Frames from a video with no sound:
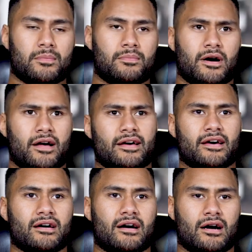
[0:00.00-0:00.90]
But
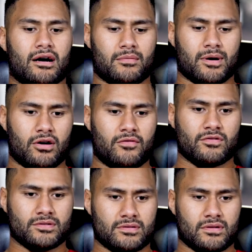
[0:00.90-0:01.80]
yeah, uh, when golf
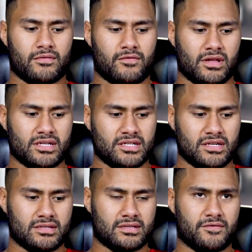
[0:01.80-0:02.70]
was for this year,
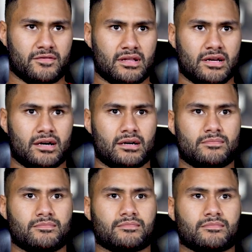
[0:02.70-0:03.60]
is definitely, um,
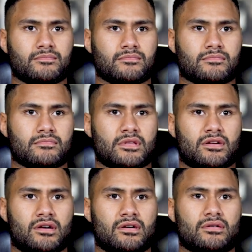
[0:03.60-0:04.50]

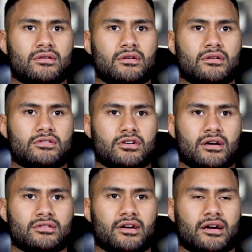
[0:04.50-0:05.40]
yeah try
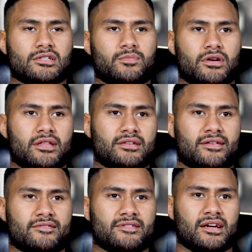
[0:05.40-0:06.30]
try to get a spot in the
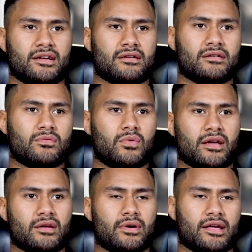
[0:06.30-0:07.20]
17, week
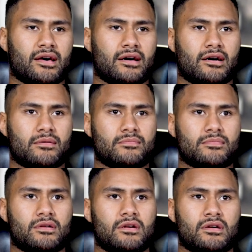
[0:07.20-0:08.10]
in, week out. Um,
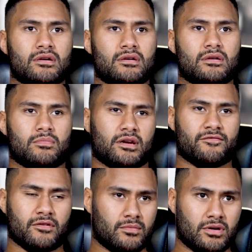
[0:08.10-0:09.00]
yeah. But if
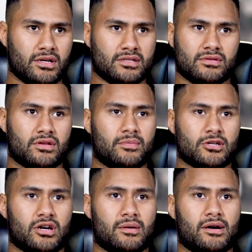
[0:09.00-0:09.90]
I'm not, it's no big
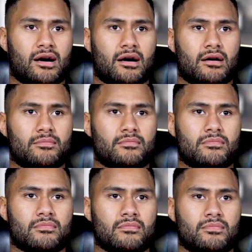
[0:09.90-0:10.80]
drama. Um,
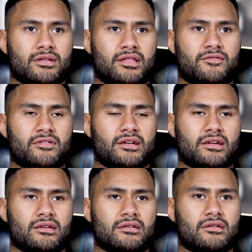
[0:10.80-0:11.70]
but definitely,
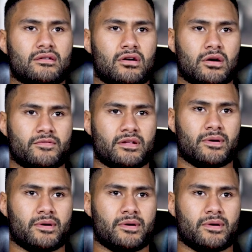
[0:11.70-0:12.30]
hopefully